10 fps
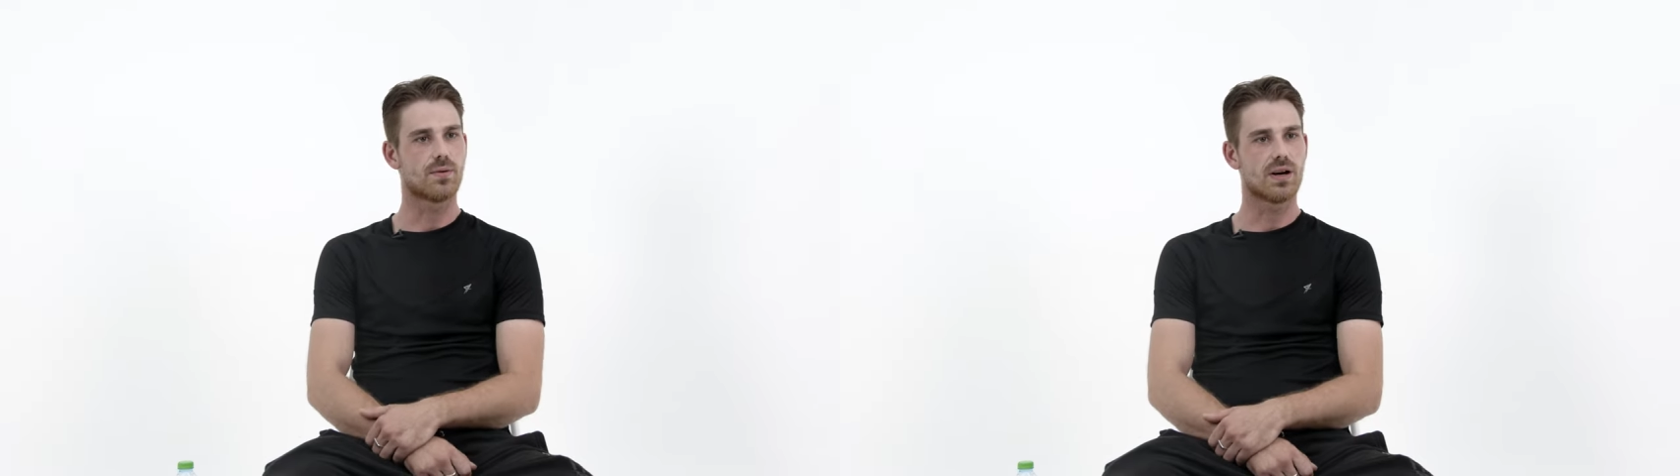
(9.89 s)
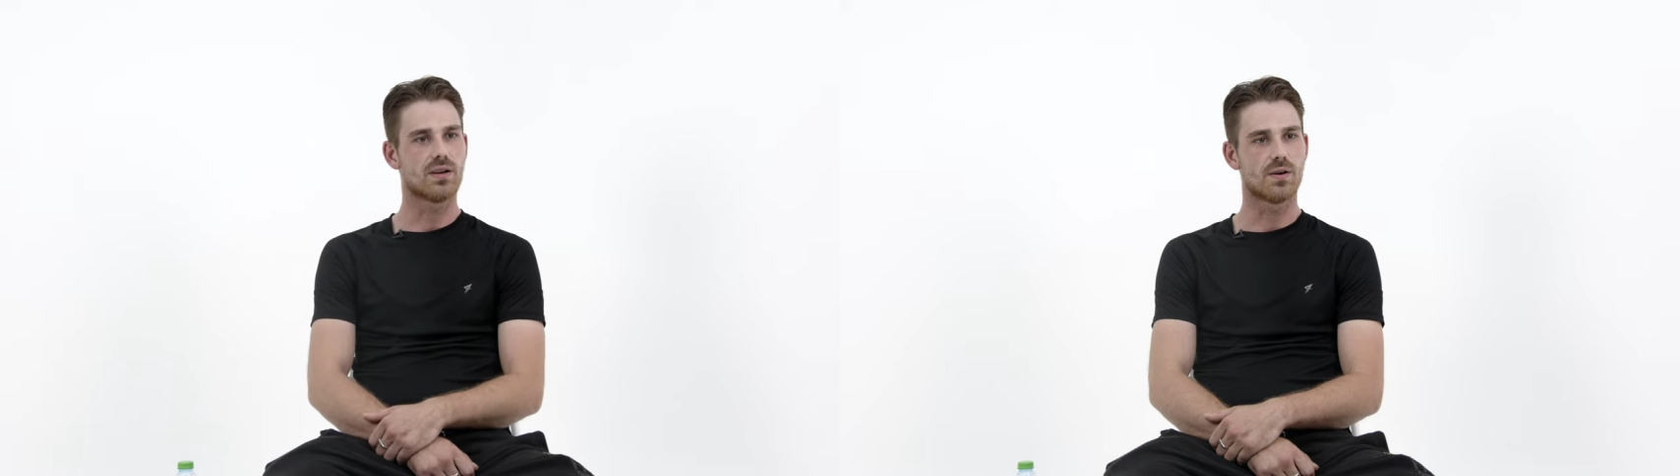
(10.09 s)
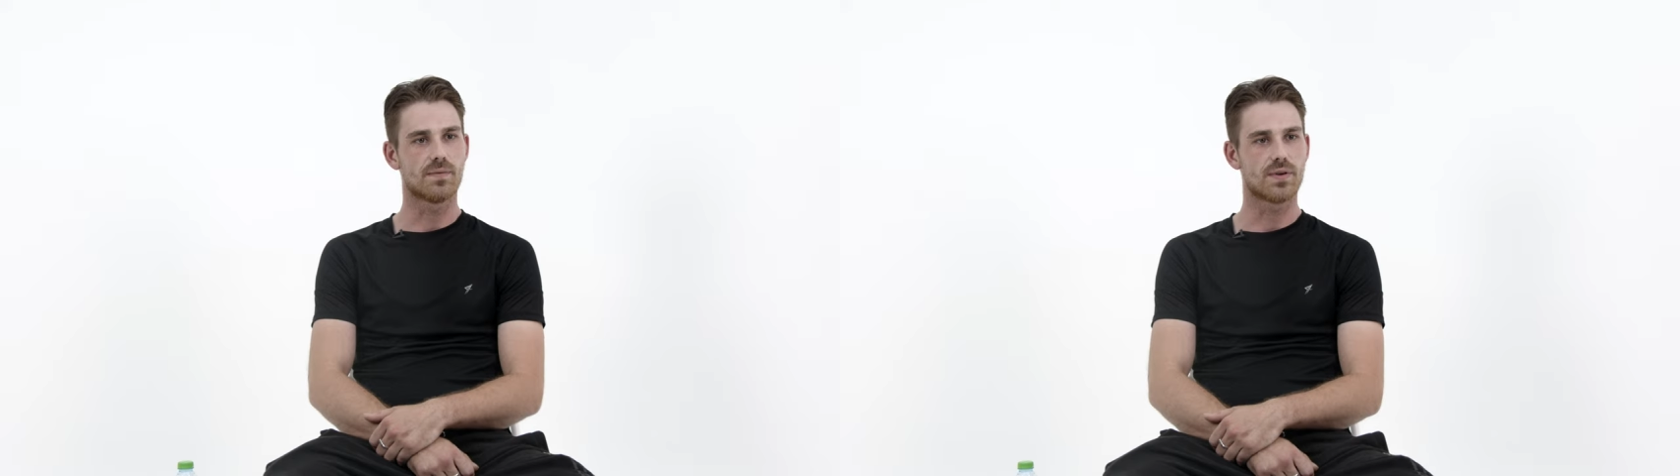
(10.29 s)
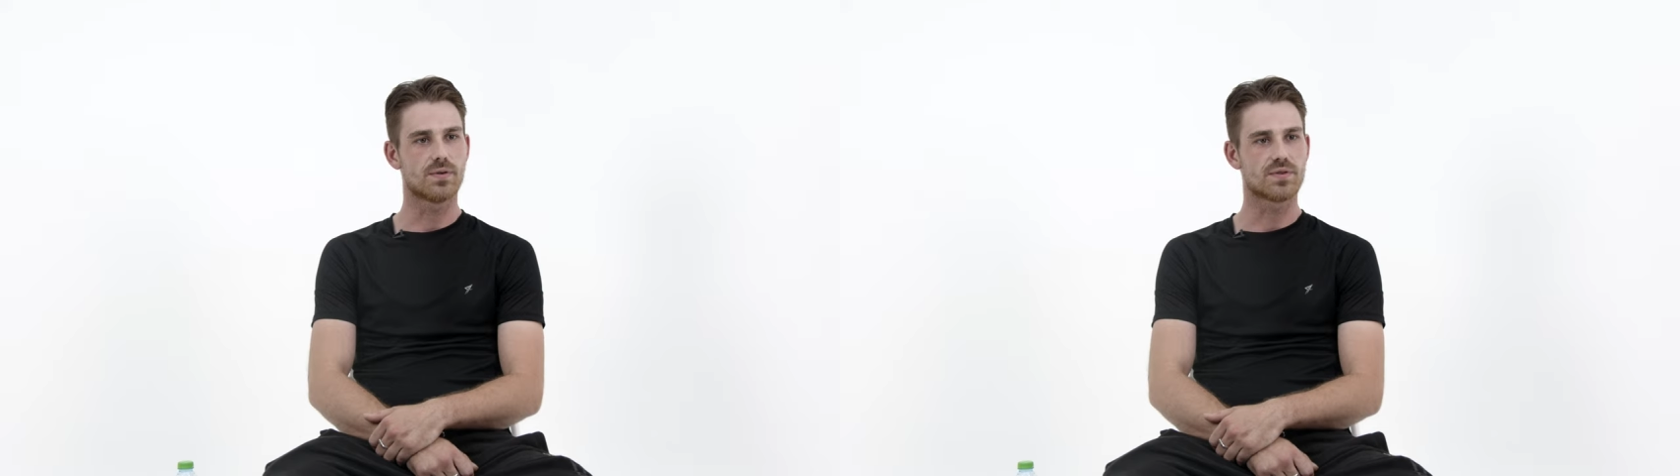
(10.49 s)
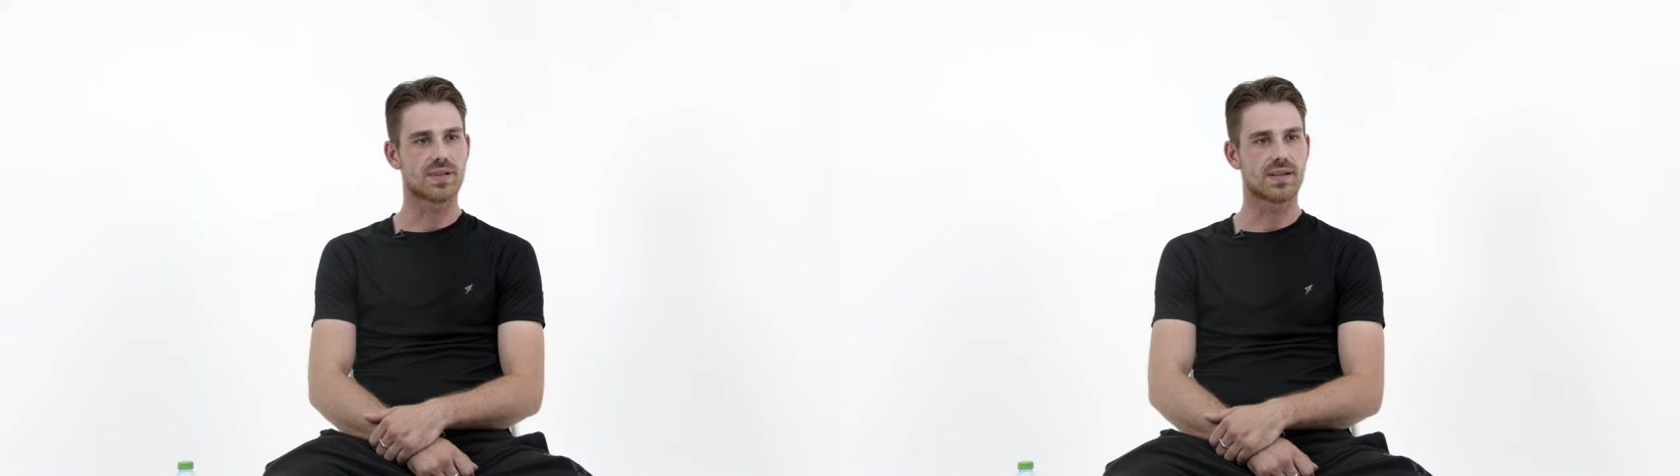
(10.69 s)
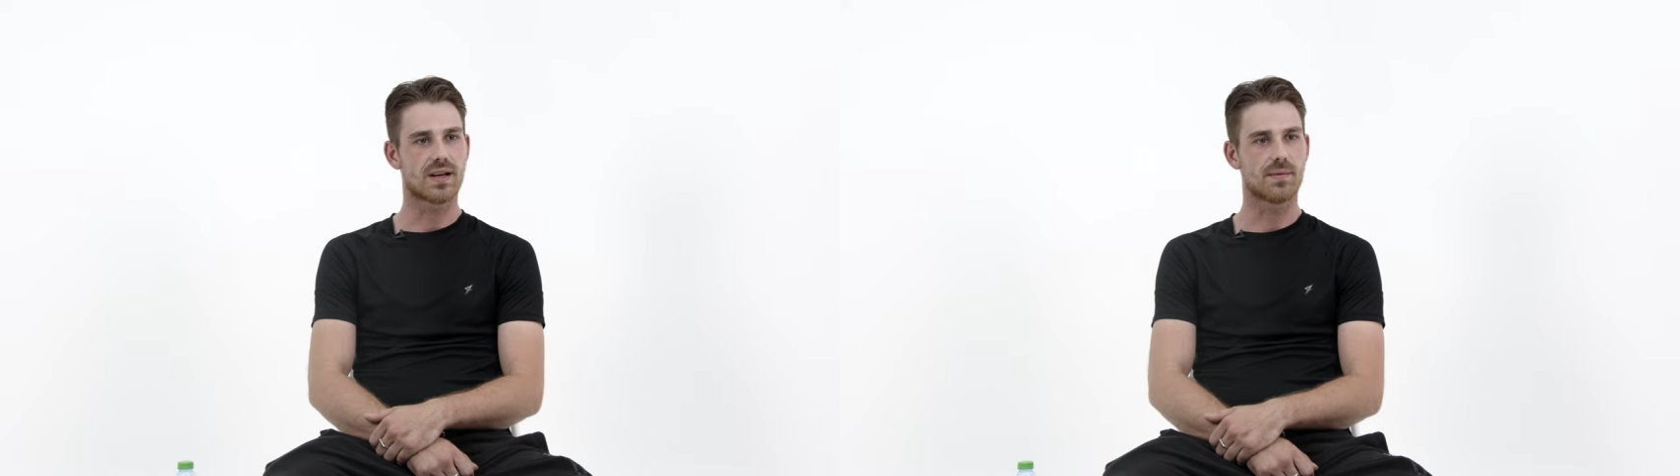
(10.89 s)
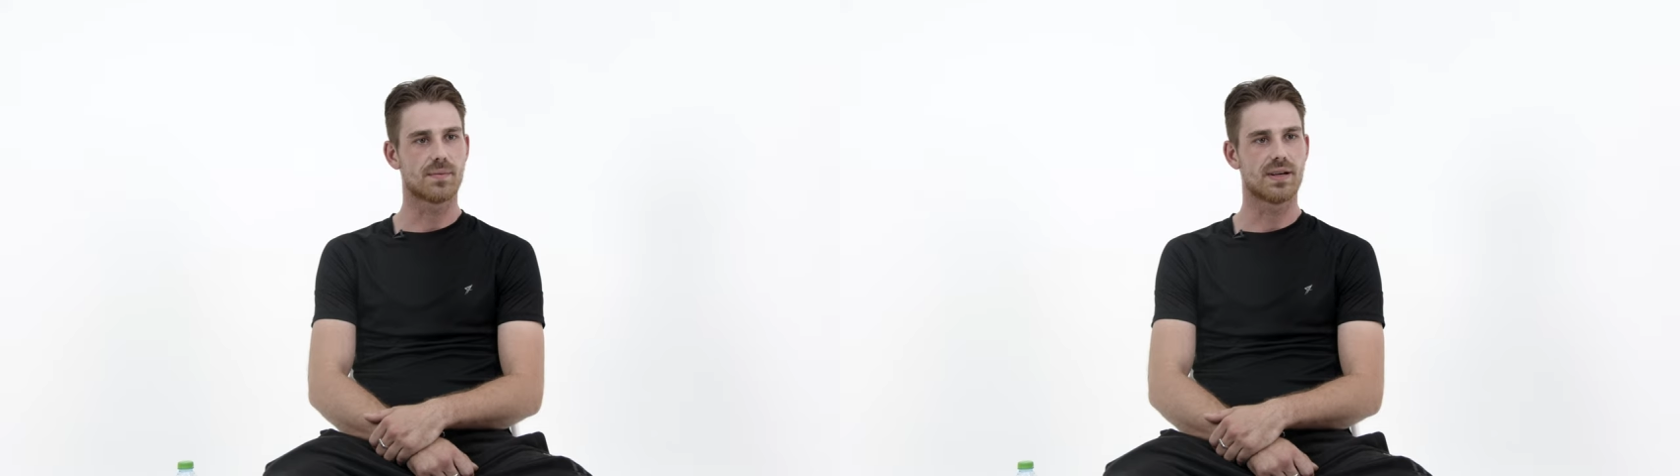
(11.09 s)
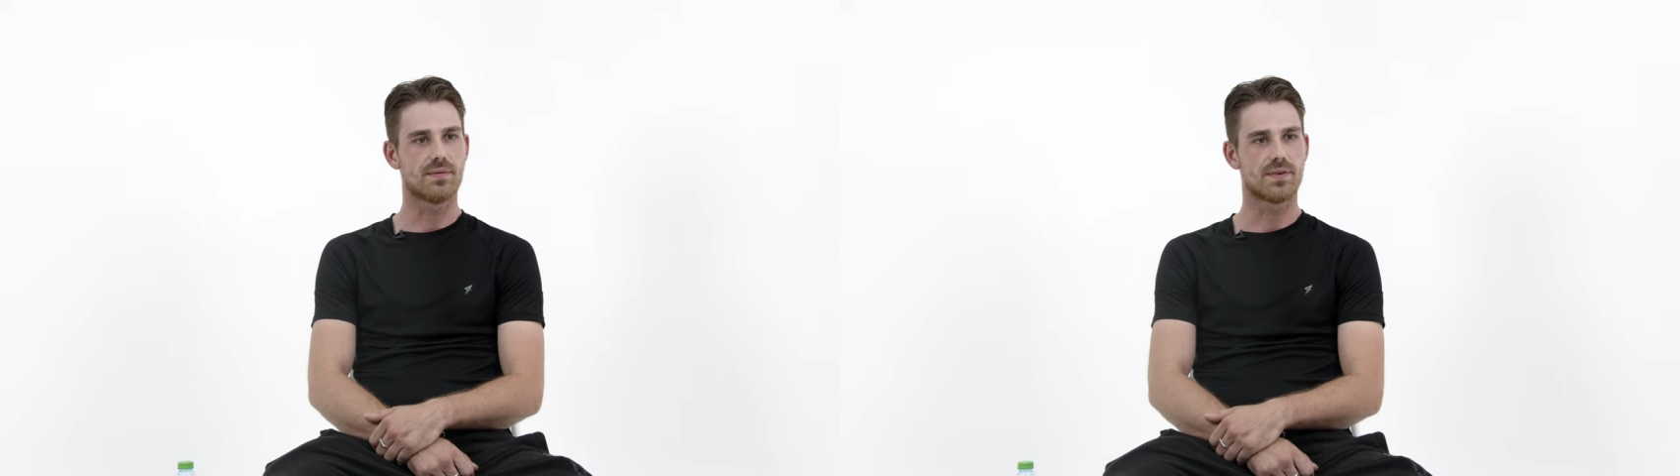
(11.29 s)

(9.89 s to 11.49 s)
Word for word: quite a lot of views, hit a couple of million